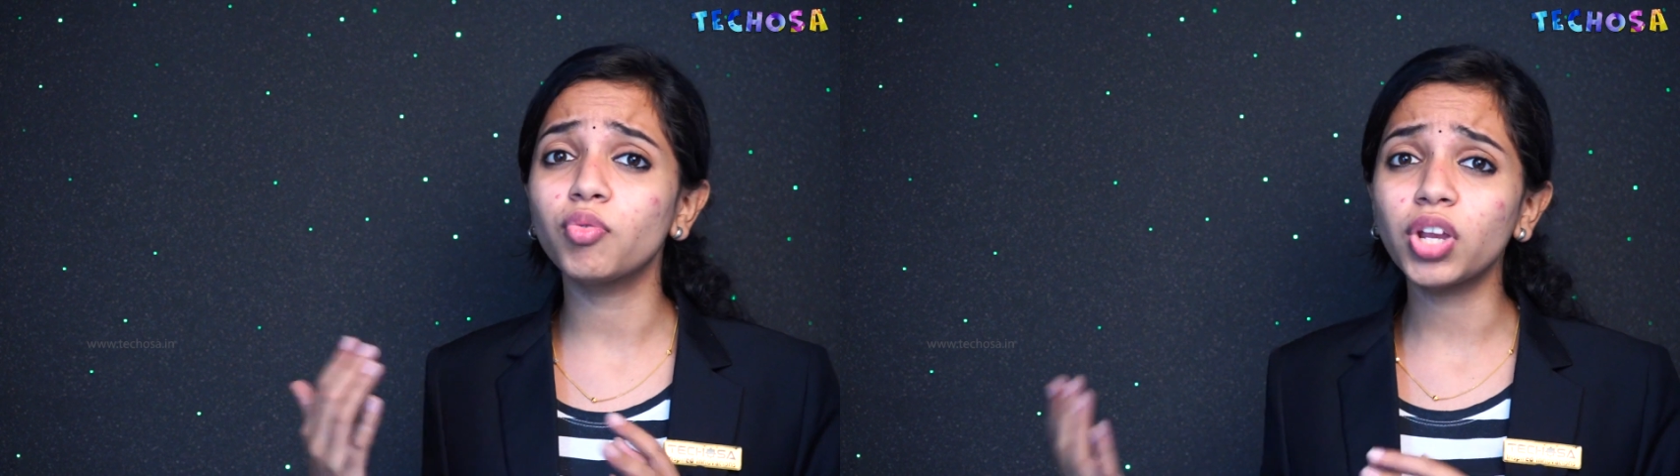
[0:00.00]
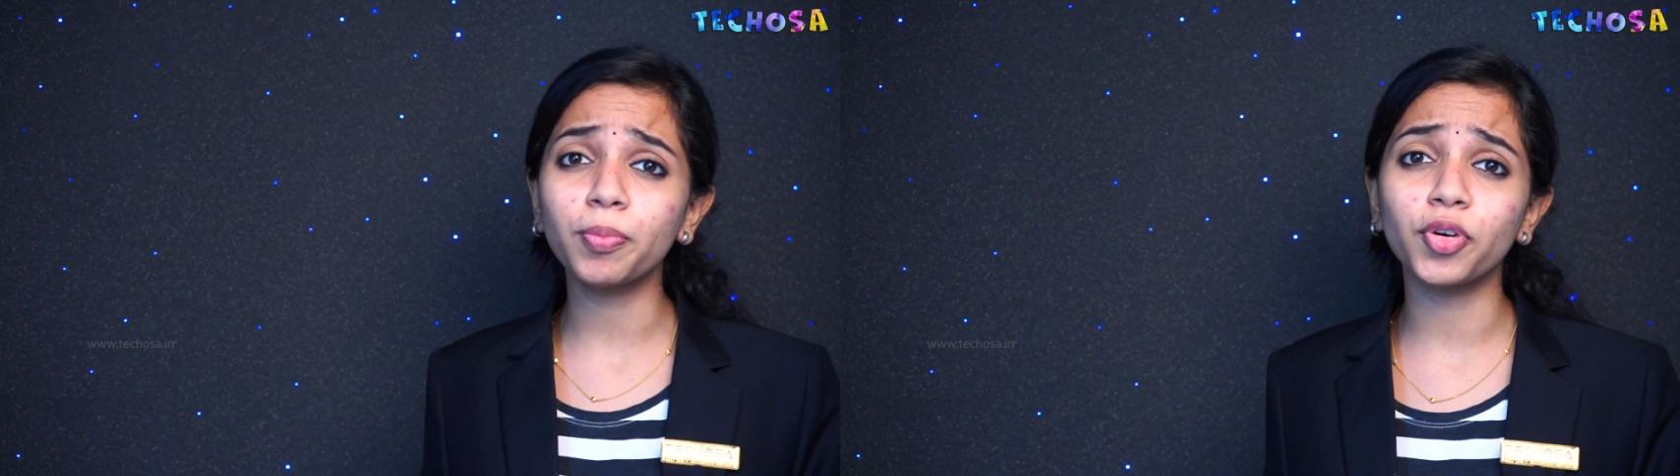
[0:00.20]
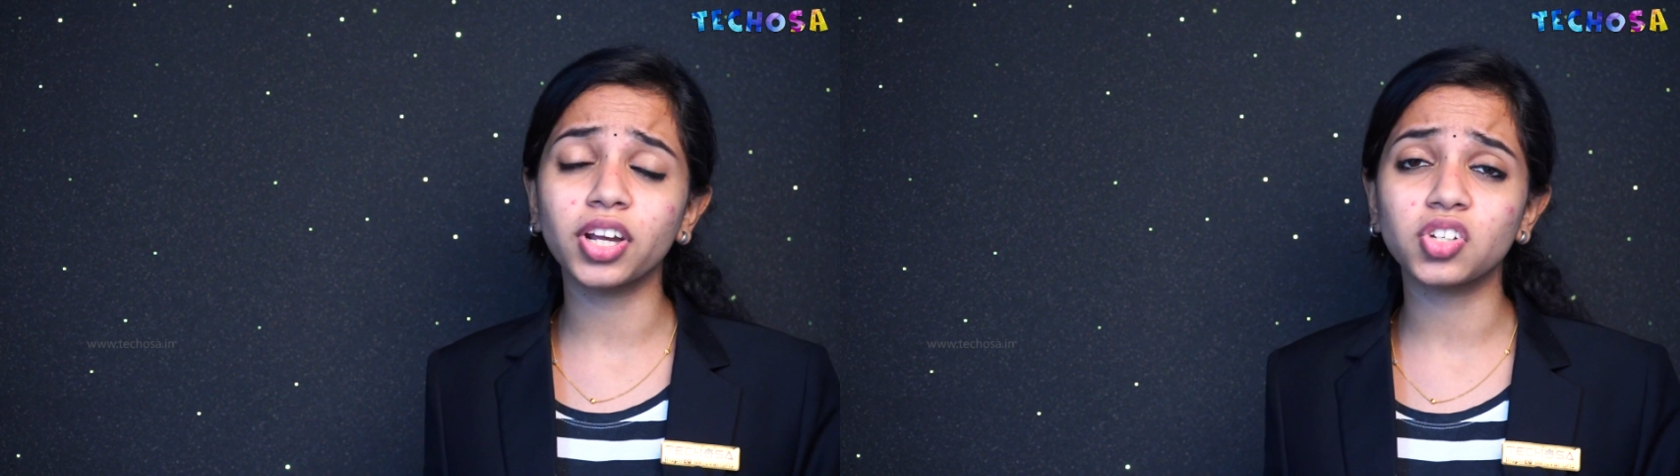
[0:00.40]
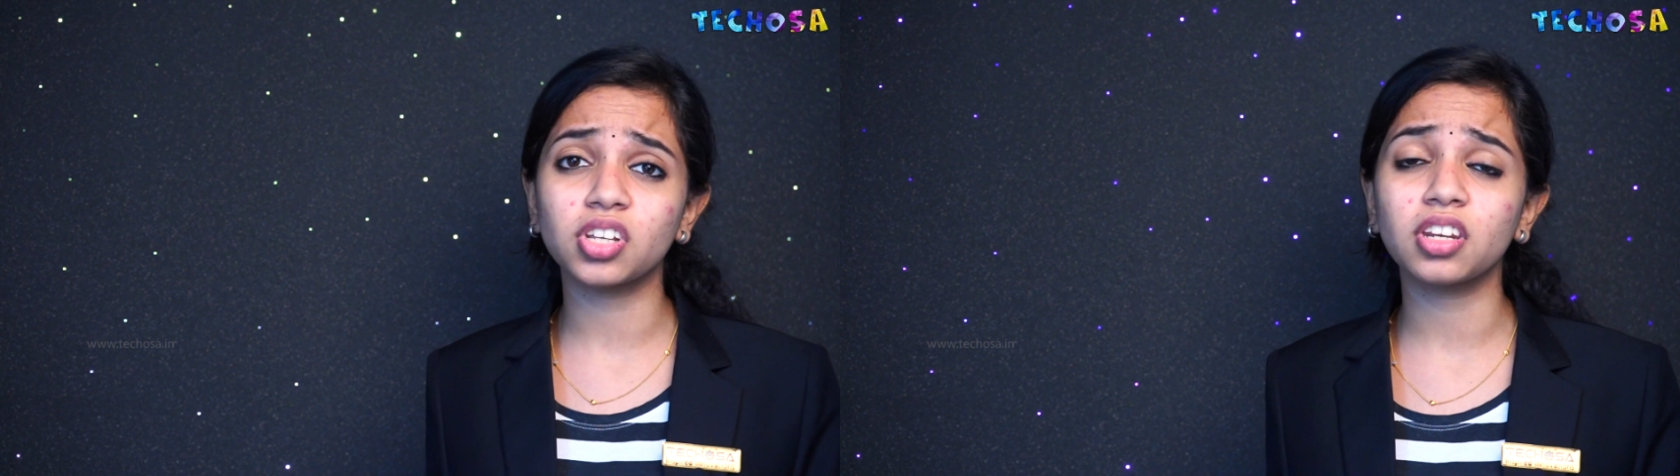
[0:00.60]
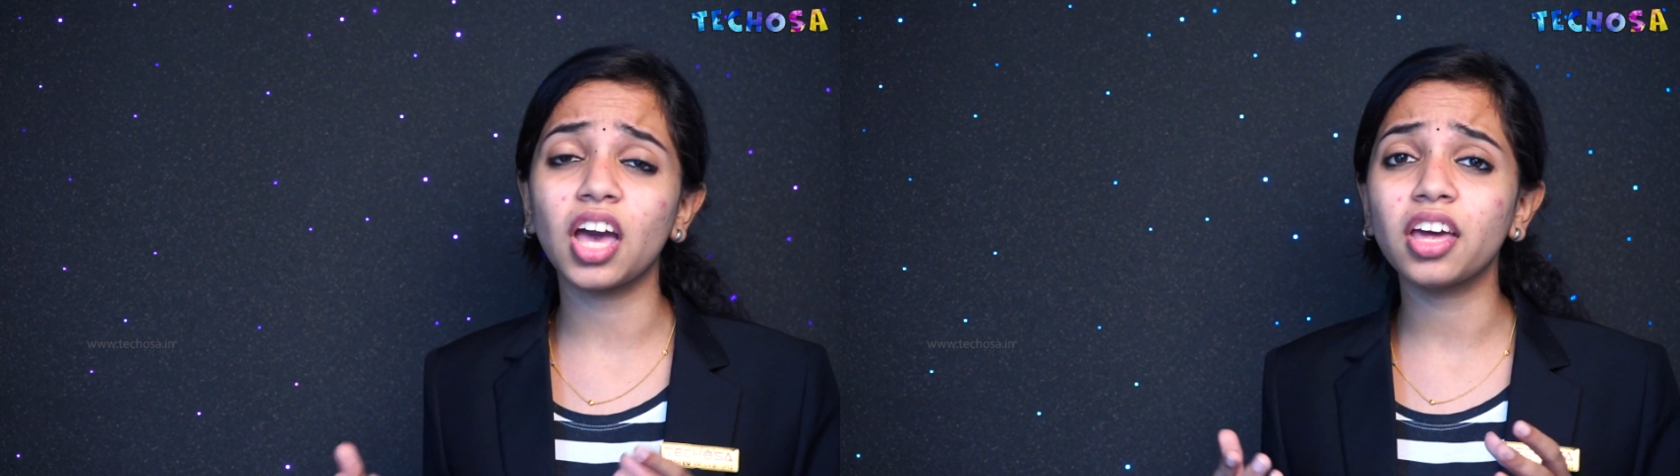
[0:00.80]

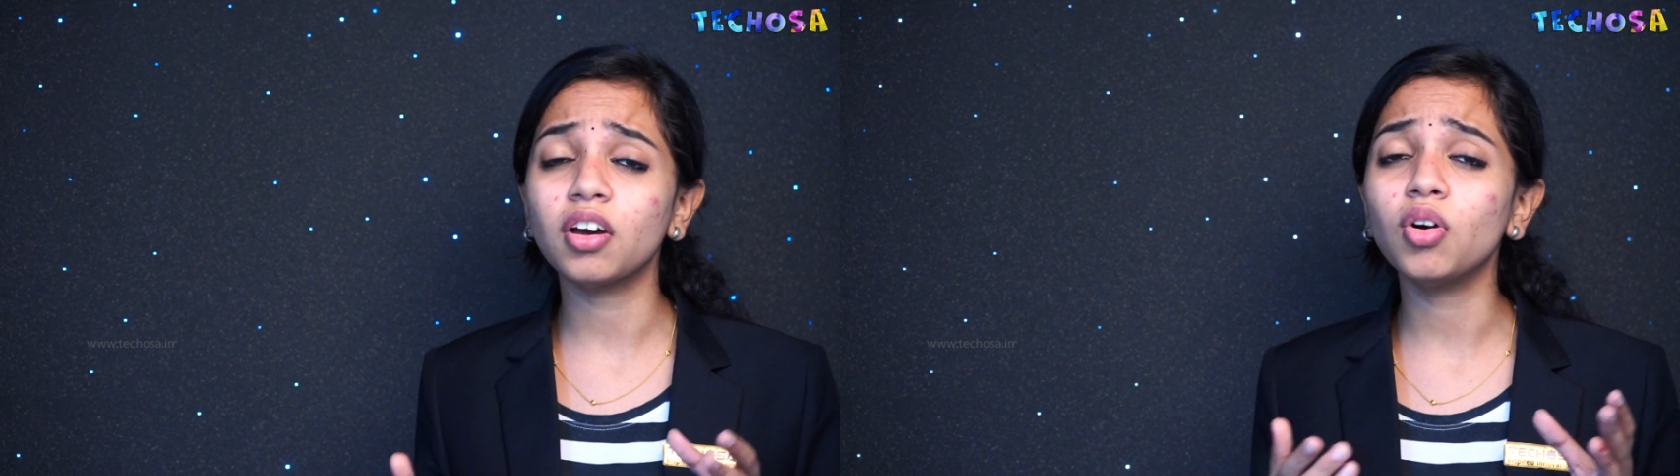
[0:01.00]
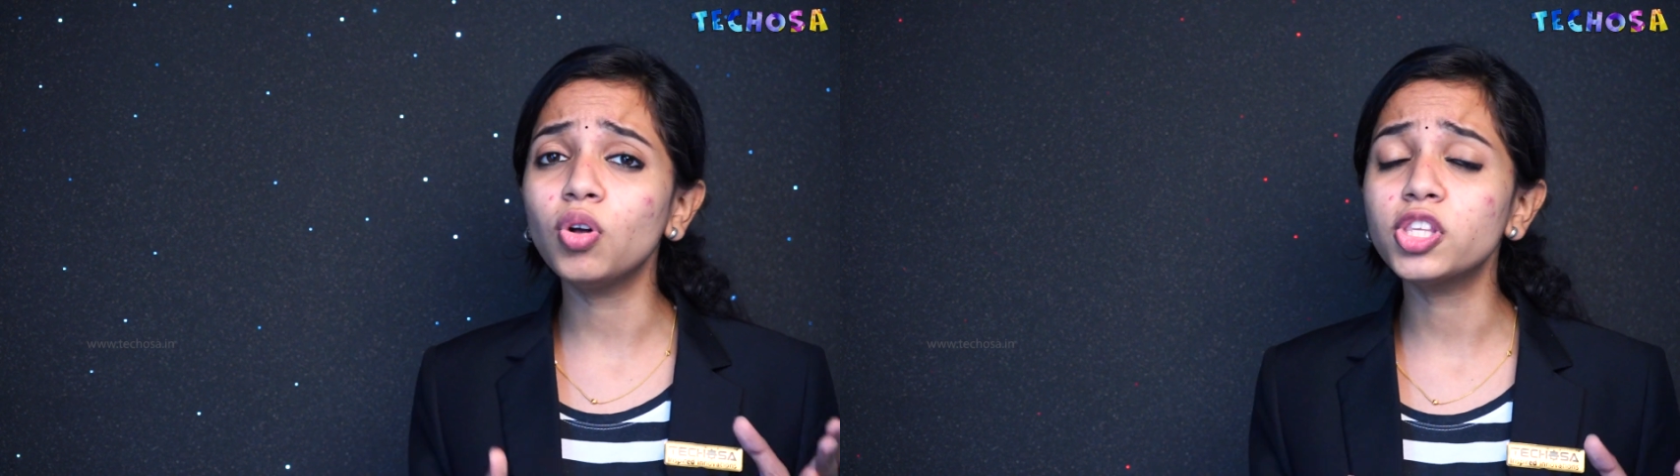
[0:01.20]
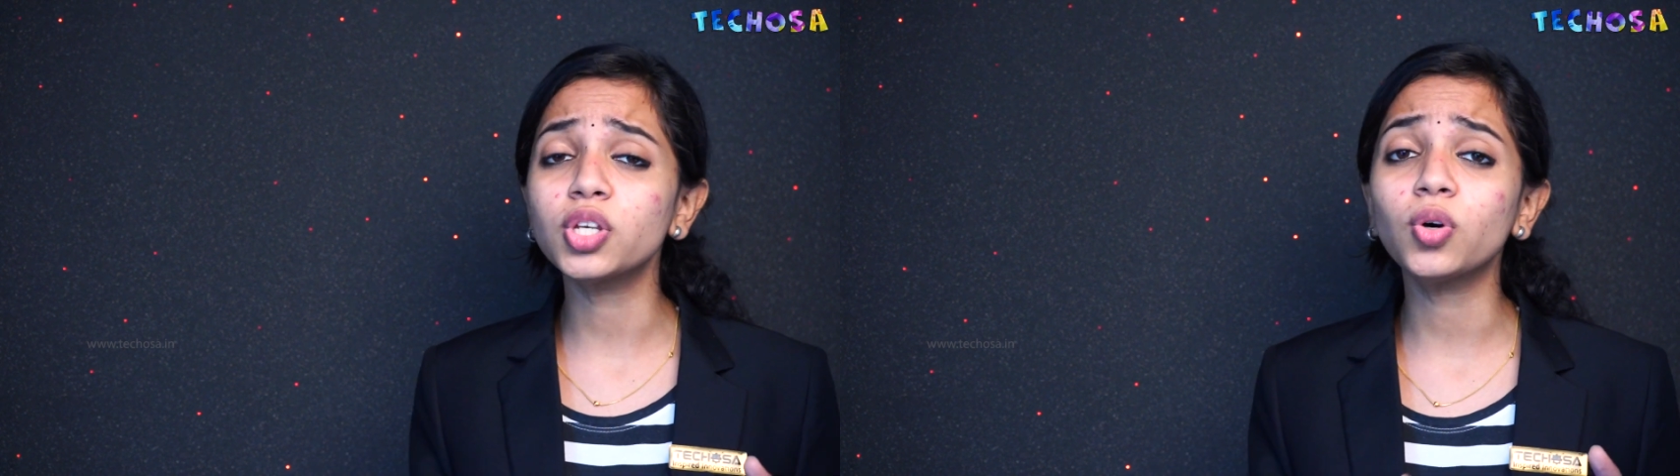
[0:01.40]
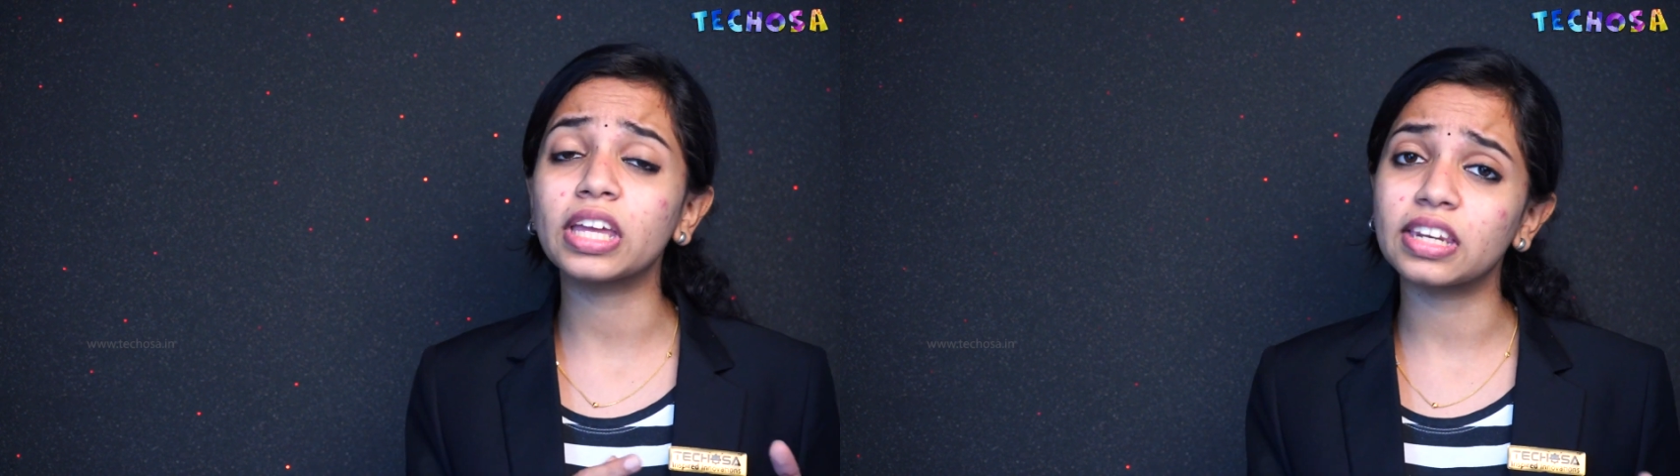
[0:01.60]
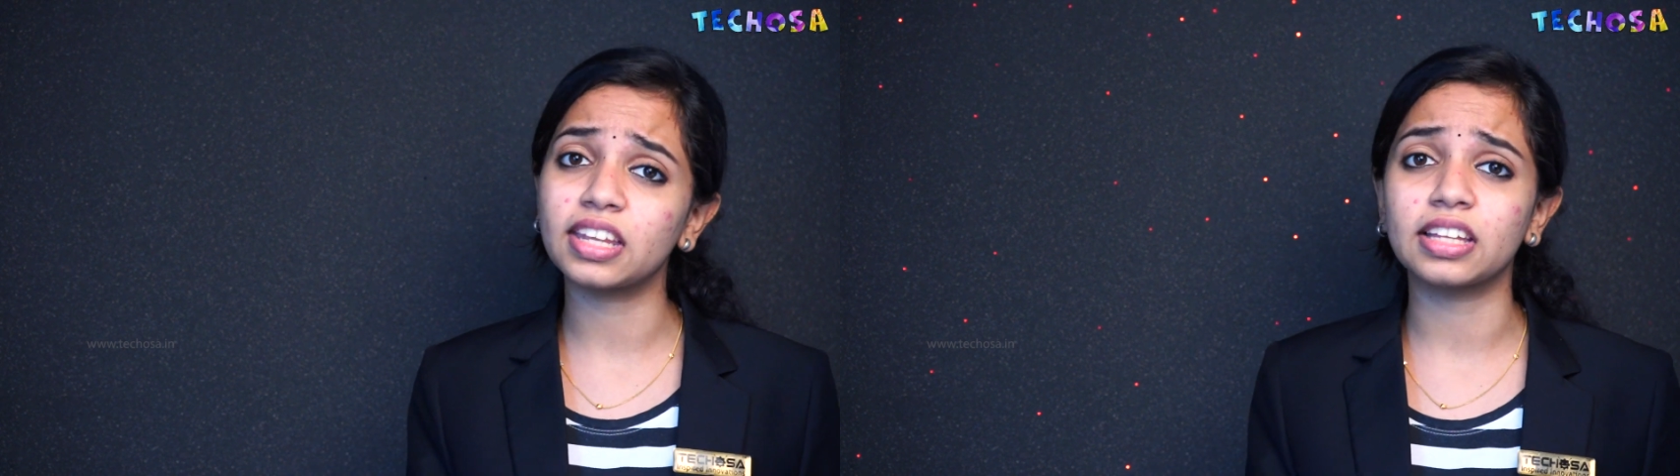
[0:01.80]
reproduction, and also
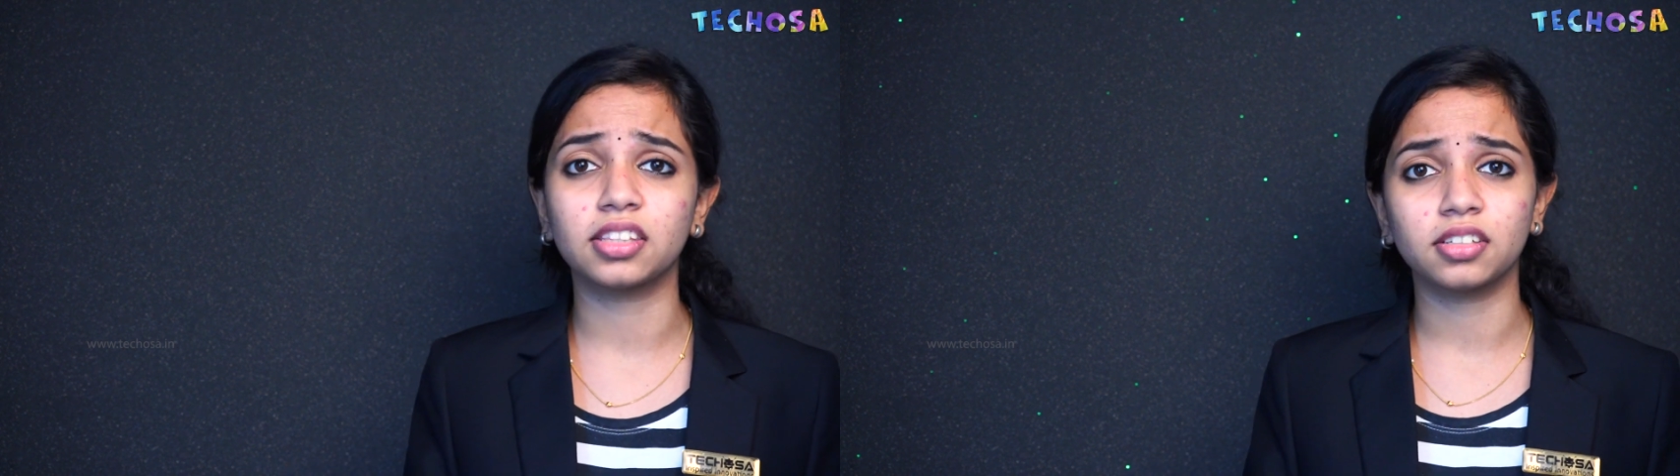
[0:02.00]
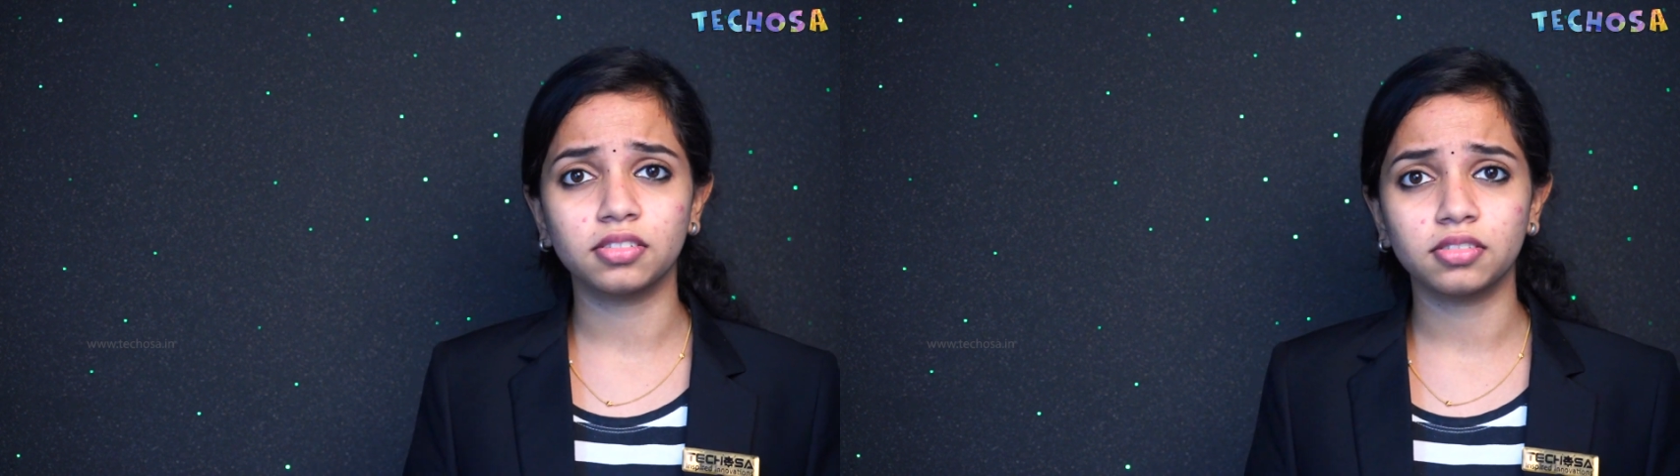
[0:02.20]
in death.